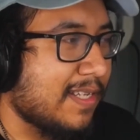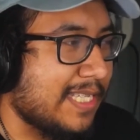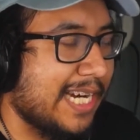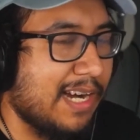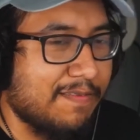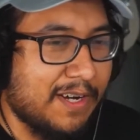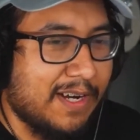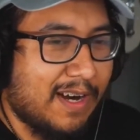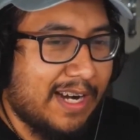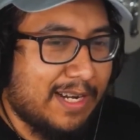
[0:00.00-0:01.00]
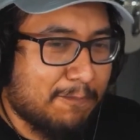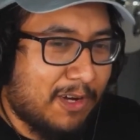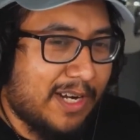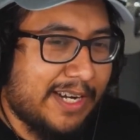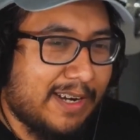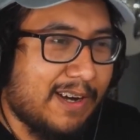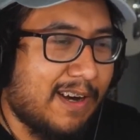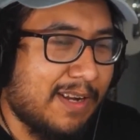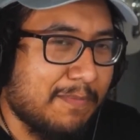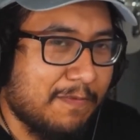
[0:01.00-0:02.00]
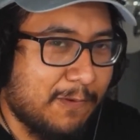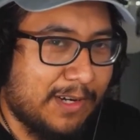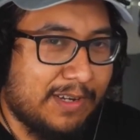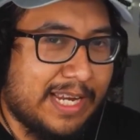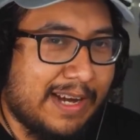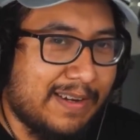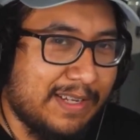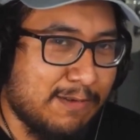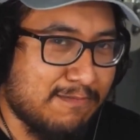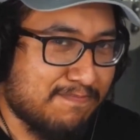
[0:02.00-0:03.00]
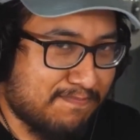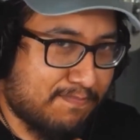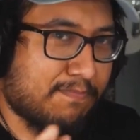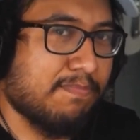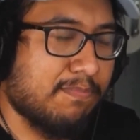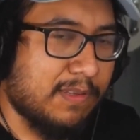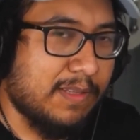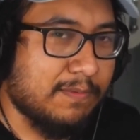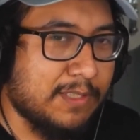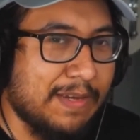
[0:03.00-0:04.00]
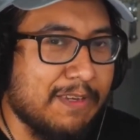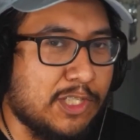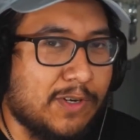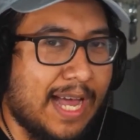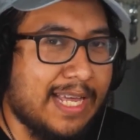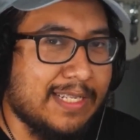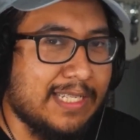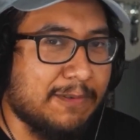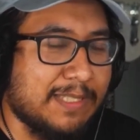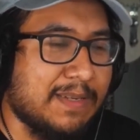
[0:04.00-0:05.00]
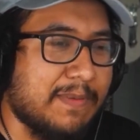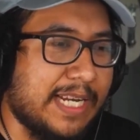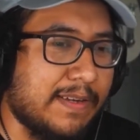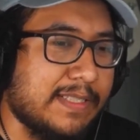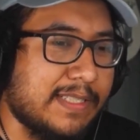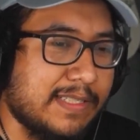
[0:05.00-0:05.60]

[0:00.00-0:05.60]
take care of your garden, water your garden before you care you even try to deal with somebody else's.